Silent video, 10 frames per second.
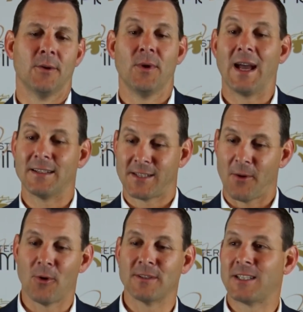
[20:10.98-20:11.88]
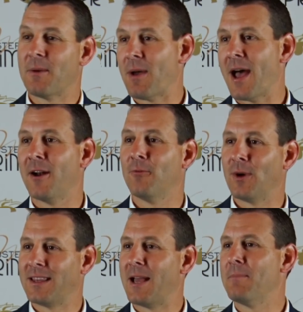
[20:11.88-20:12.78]
we got to stay one step ahead of
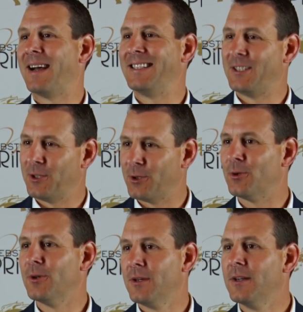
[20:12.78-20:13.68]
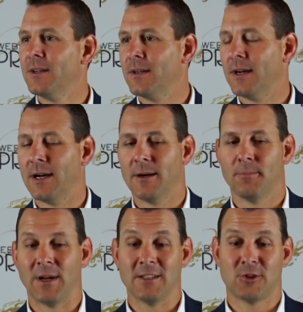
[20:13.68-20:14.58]
what they might do.
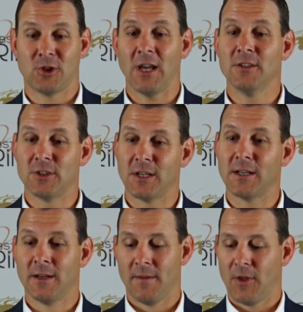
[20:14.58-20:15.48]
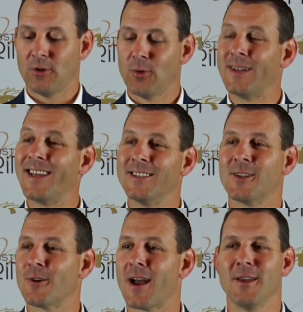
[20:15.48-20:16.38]
But it's changing. They're doing things
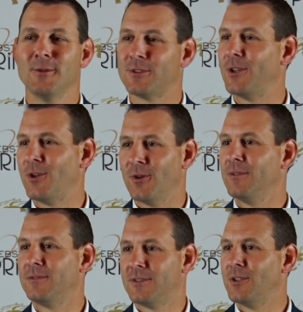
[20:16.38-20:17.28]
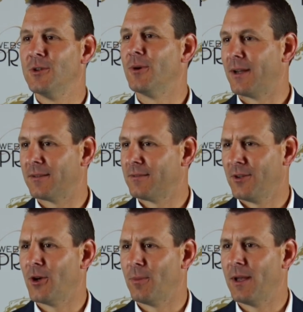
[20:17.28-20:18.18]
they're not used to doing.
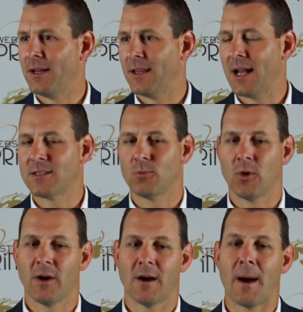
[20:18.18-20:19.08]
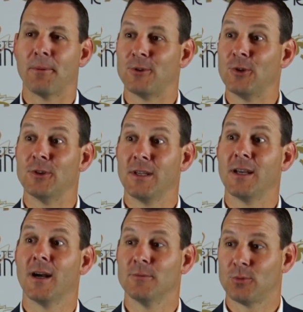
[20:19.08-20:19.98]
You know what I mean? And that's where opportunity
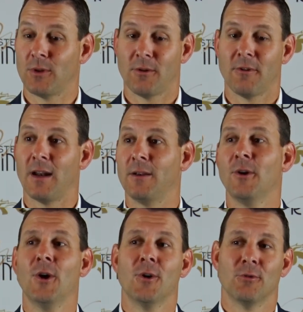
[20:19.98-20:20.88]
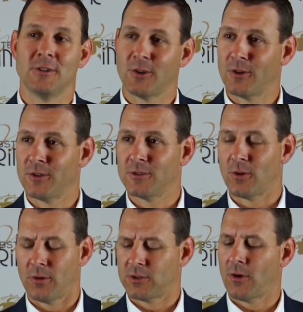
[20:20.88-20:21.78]
comes. When they're running
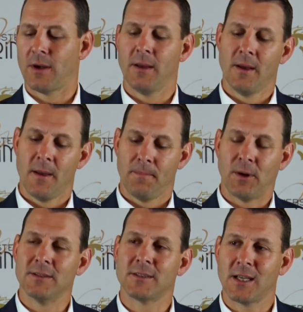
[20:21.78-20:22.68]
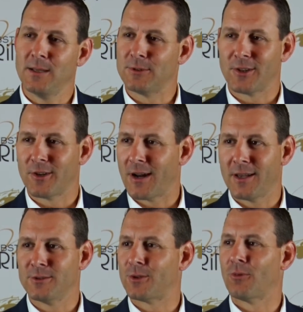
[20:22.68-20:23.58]
punt schemes that they're
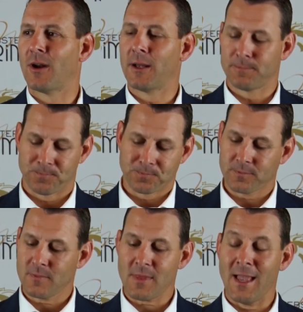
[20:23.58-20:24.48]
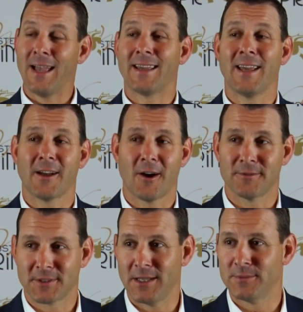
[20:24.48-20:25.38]
not used to running and
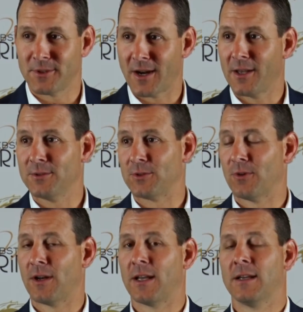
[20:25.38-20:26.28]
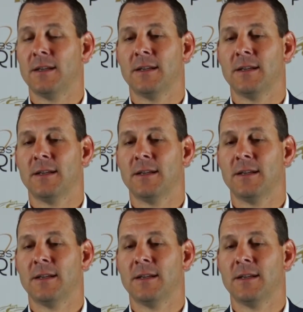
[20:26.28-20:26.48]
kickoff schemes they're not used to running,